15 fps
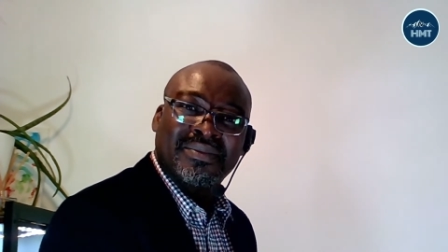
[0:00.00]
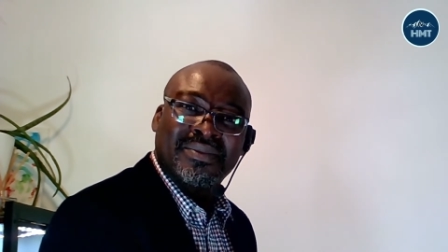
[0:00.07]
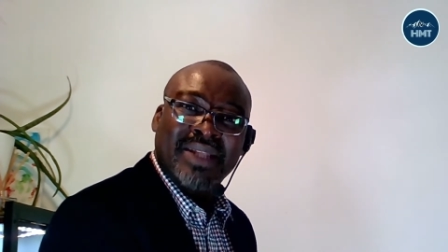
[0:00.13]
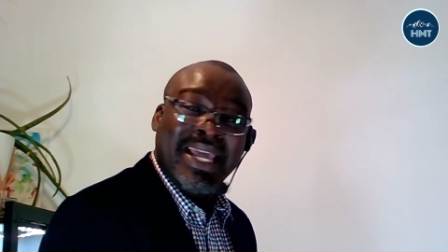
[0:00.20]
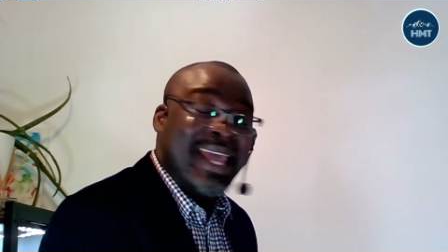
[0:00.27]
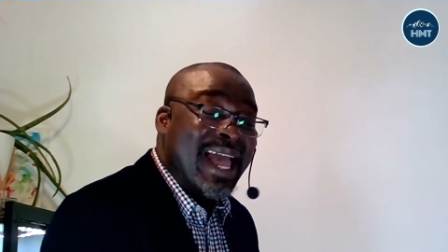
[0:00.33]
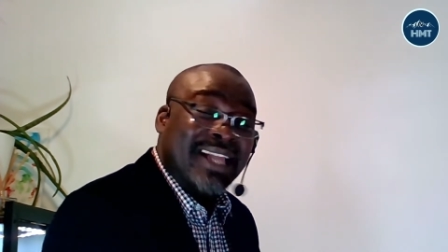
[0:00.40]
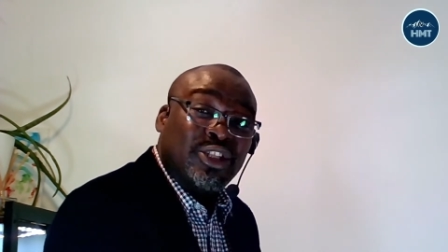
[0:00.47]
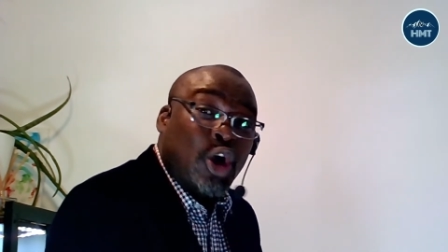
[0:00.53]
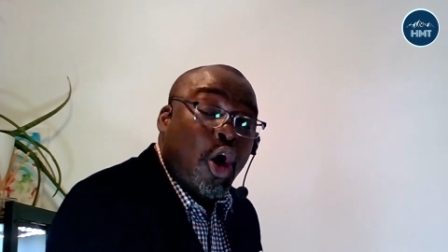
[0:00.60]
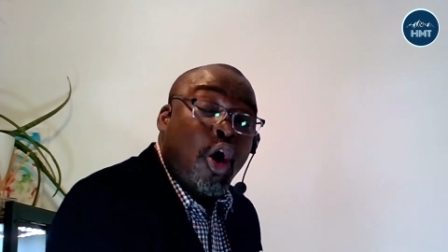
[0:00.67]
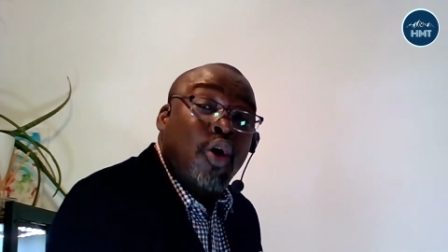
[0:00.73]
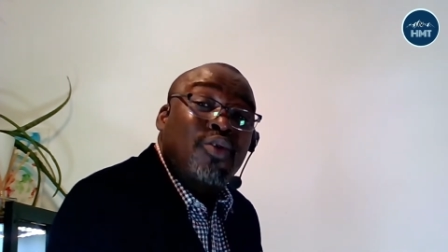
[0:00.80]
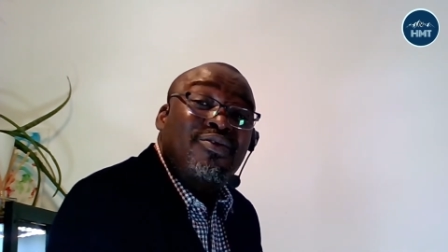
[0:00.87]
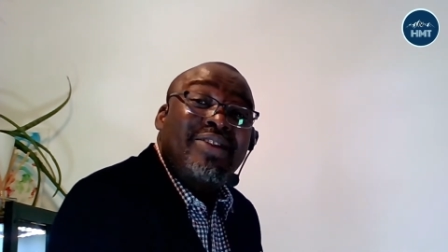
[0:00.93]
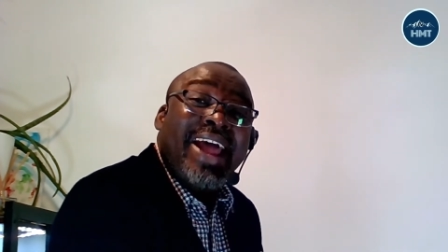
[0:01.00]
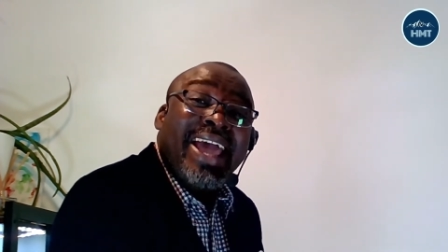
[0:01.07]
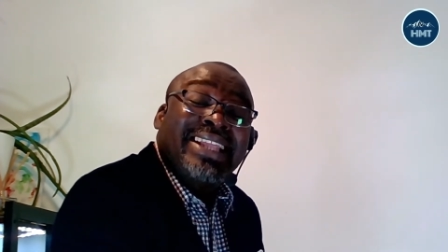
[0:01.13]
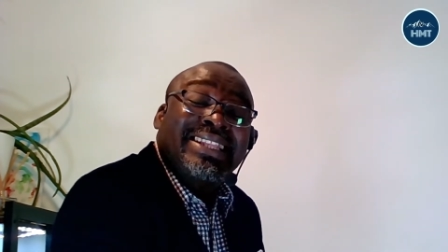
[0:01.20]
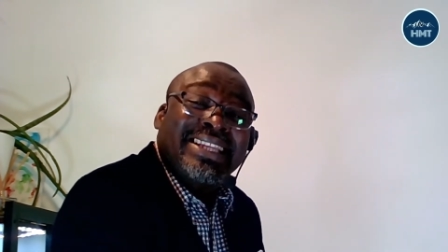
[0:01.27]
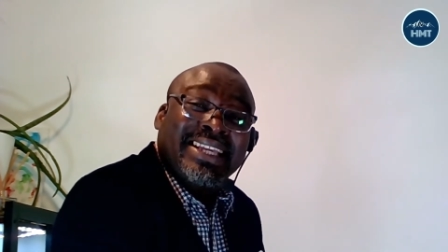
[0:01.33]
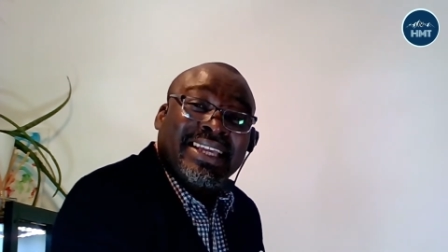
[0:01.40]
He had
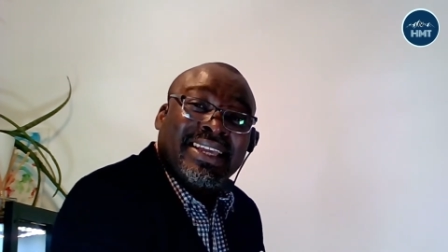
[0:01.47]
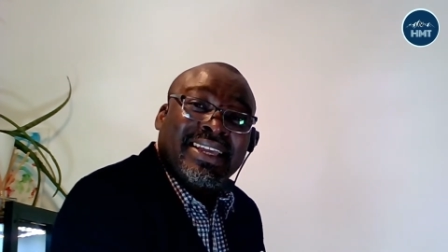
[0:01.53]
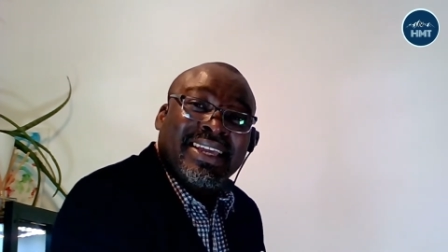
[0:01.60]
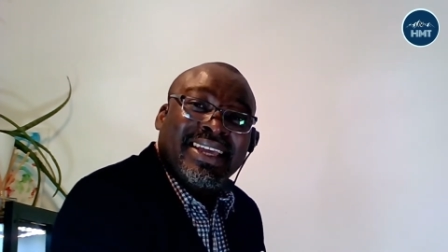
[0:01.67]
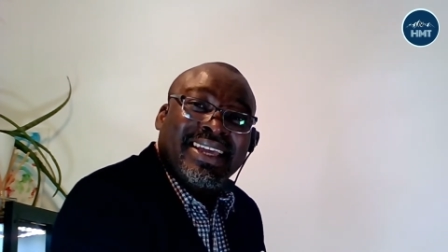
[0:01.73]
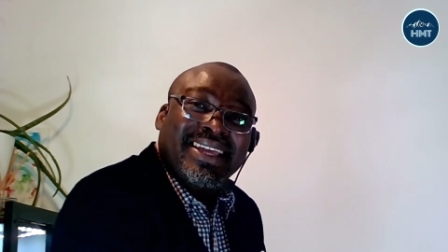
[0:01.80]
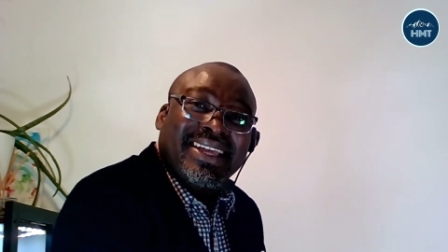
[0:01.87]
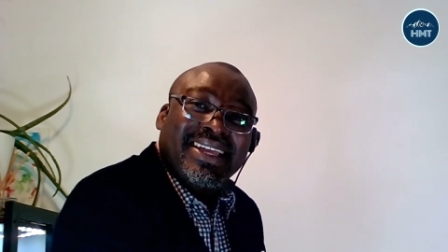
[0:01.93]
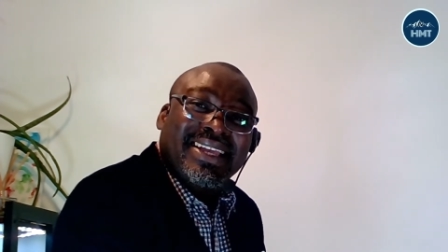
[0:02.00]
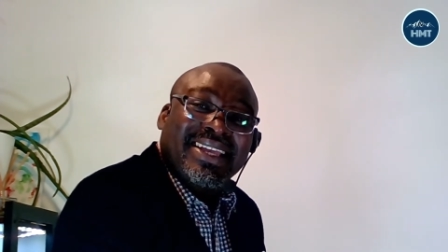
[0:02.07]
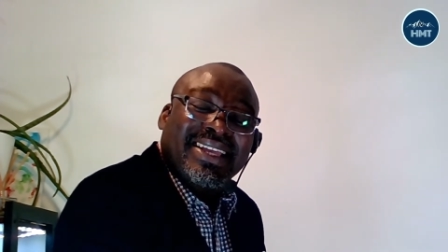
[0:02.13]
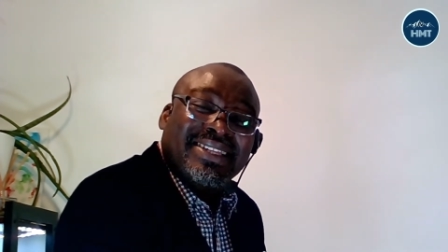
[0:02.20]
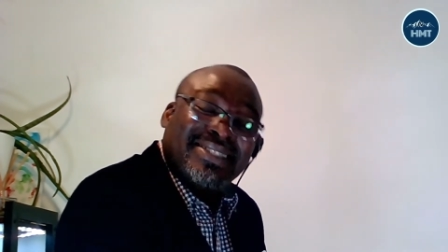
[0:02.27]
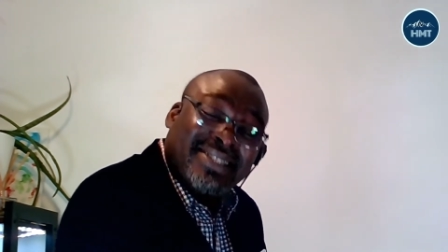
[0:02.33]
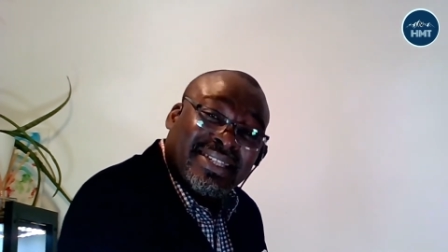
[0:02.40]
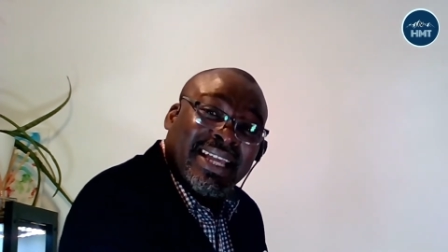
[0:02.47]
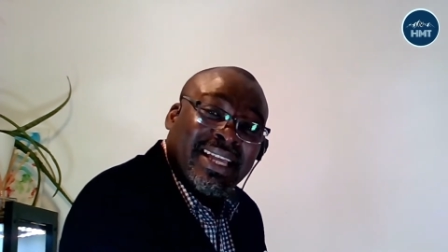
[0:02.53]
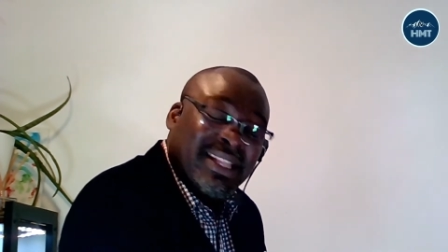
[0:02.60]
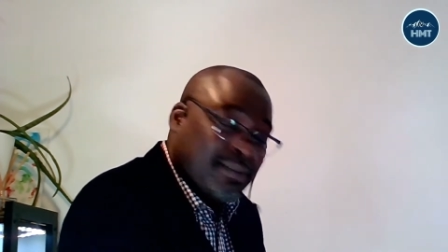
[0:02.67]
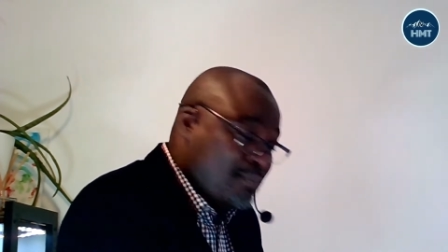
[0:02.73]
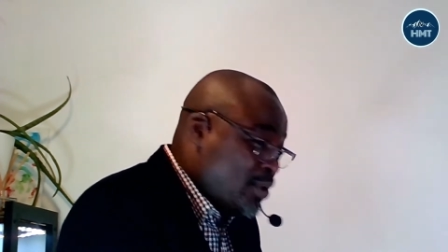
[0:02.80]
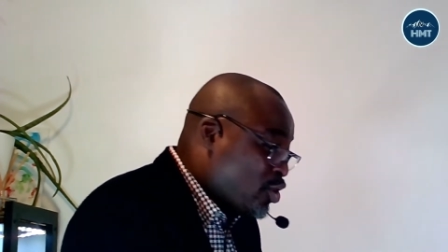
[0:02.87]
already
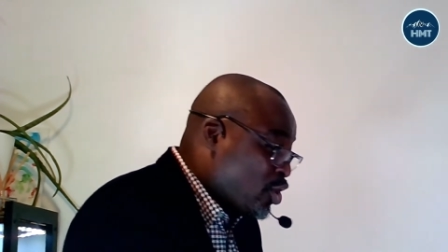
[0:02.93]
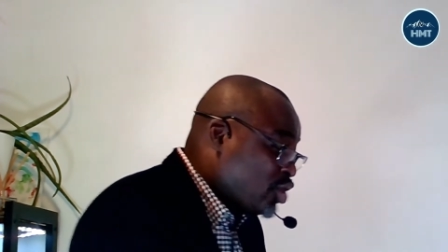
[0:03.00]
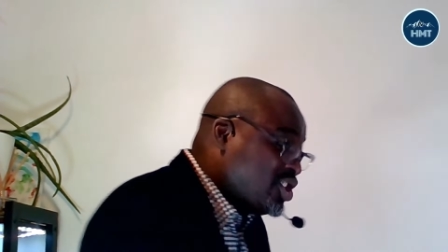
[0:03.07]
sinned because